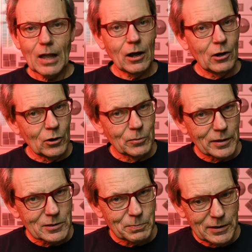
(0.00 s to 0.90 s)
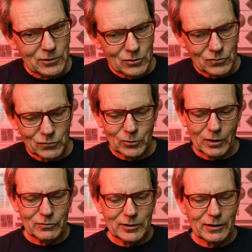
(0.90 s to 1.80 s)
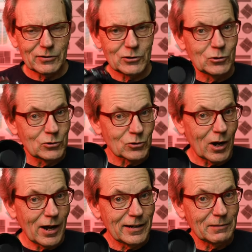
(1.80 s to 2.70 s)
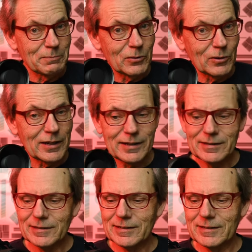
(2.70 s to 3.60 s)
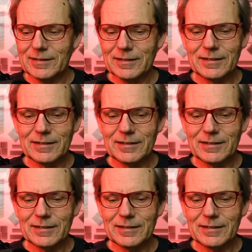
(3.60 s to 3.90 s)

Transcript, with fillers: I hope that's been useful. Have you ever tried a mirror lens?